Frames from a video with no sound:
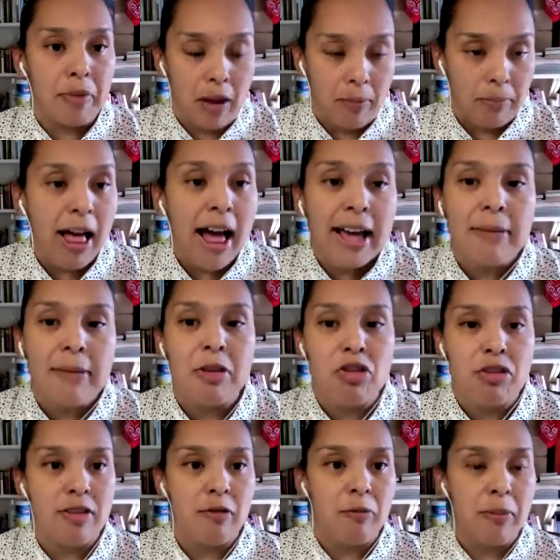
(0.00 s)
Black
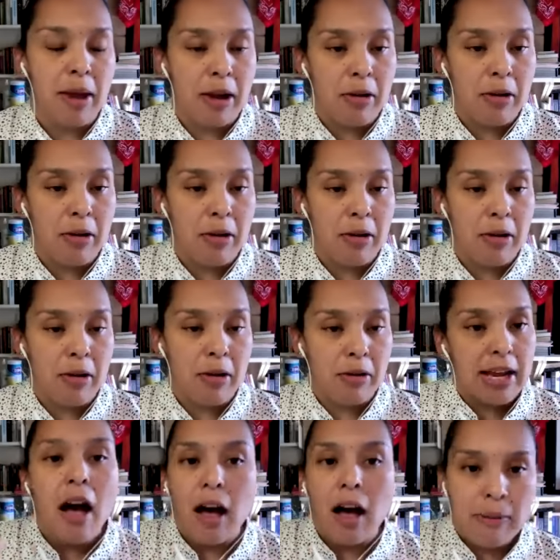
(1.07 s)
images of Mary
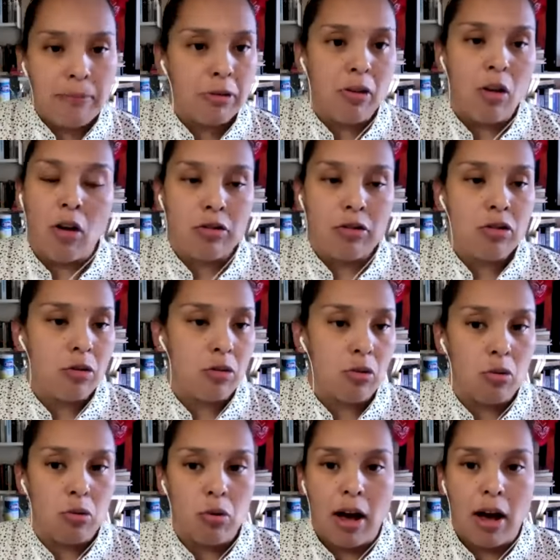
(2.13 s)
that belong
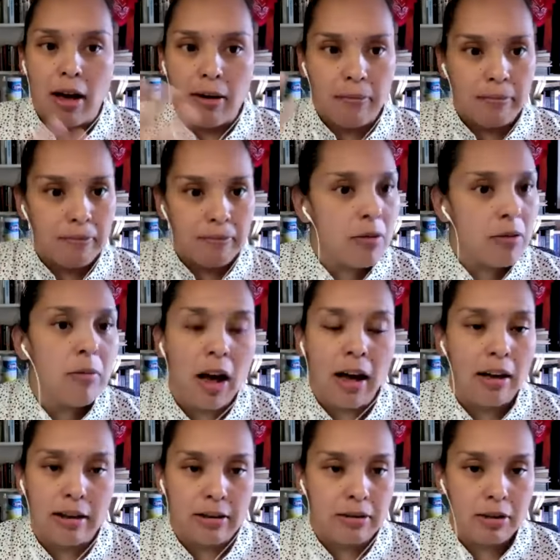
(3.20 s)
to
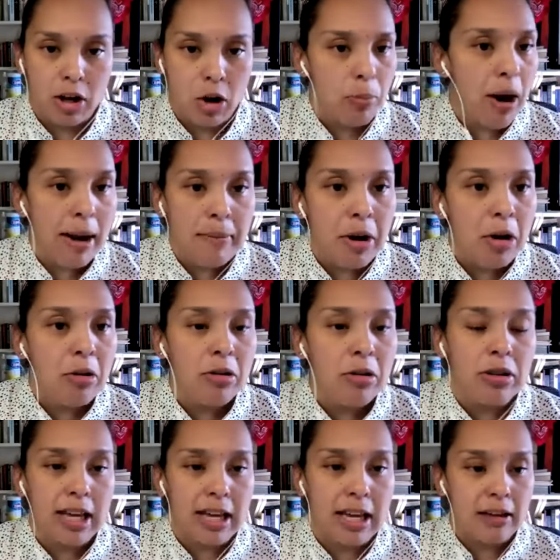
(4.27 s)

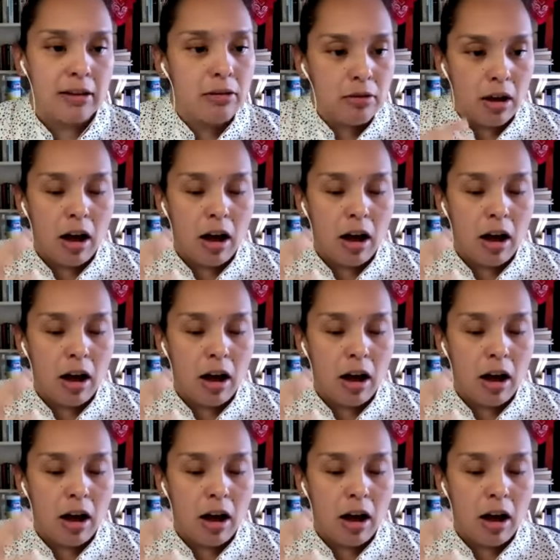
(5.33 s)
primarily